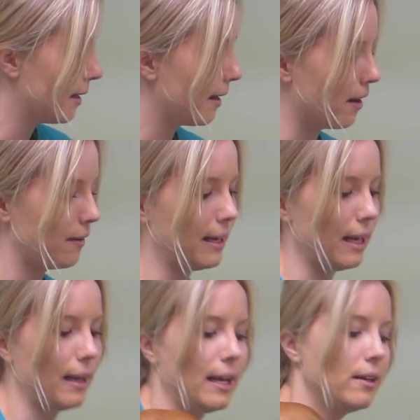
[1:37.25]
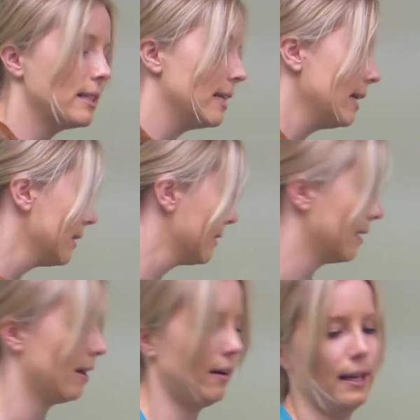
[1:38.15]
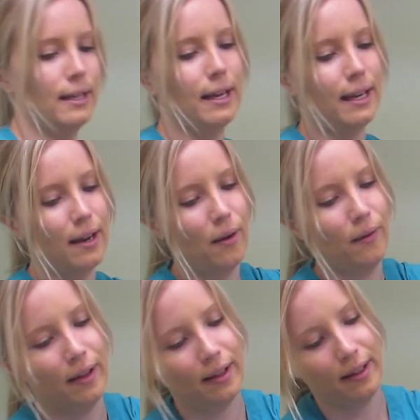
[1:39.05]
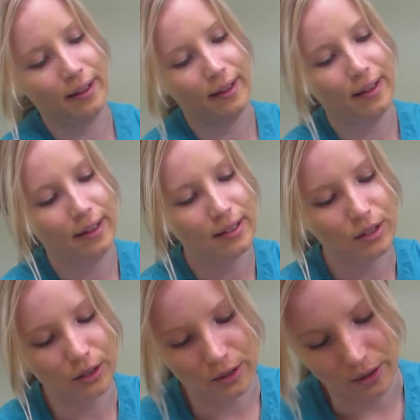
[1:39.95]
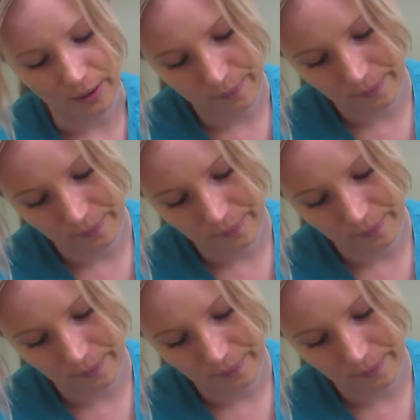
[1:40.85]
All right, Nellie, can you sit? All right, there you go. Good girl.